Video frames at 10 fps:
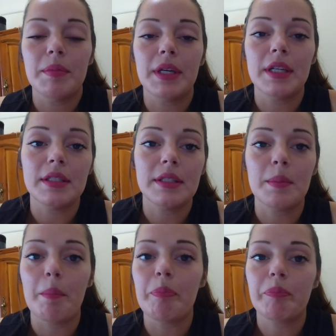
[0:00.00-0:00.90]
because
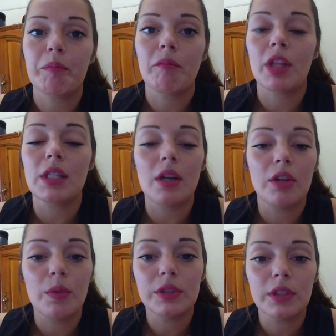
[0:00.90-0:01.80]
they don't
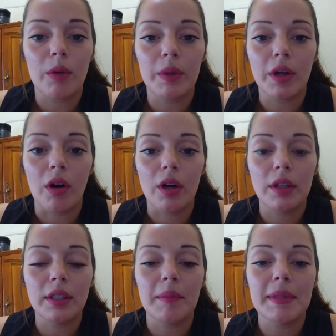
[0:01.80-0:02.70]
know what's going
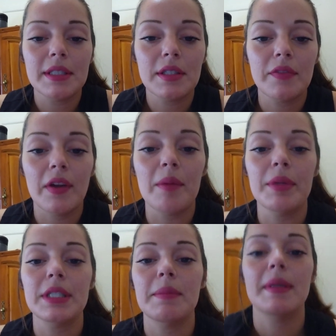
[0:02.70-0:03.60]
on. They miss their
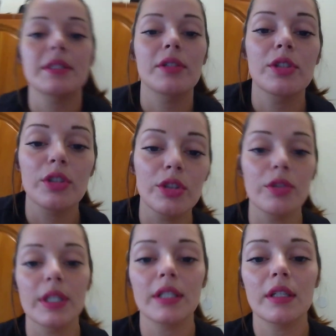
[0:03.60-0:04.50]
families, they miss their
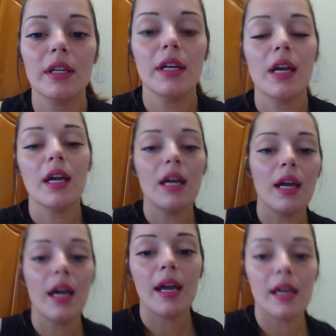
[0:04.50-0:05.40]
children.
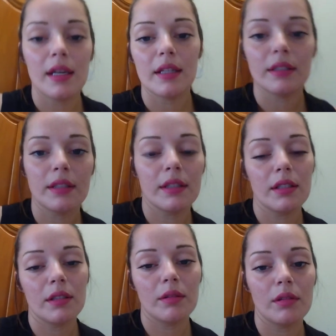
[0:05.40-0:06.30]
And
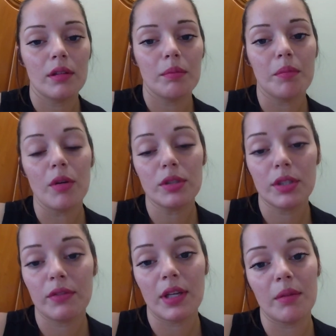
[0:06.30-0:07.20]

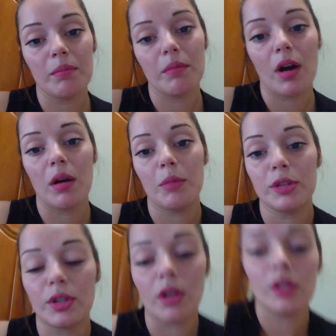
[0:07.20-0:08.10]

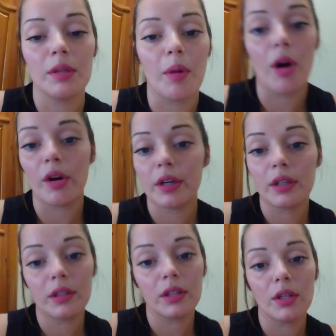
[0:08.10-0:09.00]
almost all of them aren't
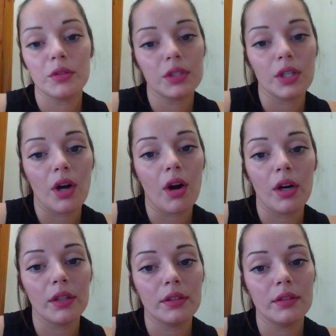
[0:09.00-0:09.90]
close to
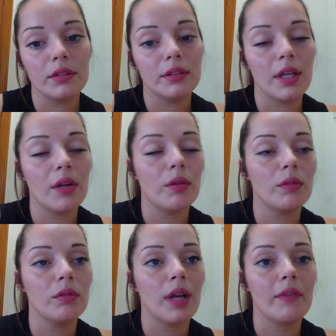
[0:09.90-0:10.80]
God. They don't
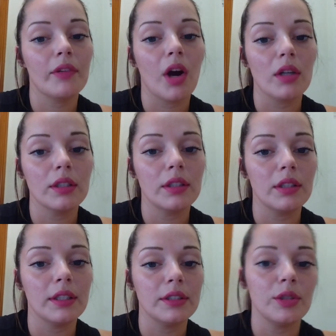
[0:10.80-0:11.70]
have God to
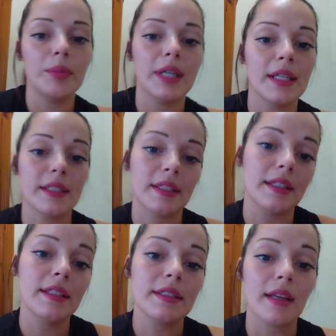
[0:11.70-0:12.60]
cling to because
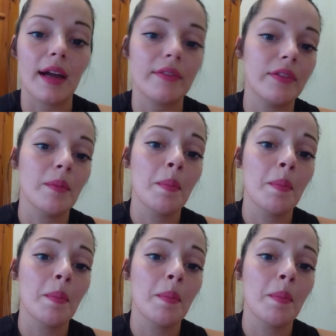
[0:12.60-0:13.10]
in this life,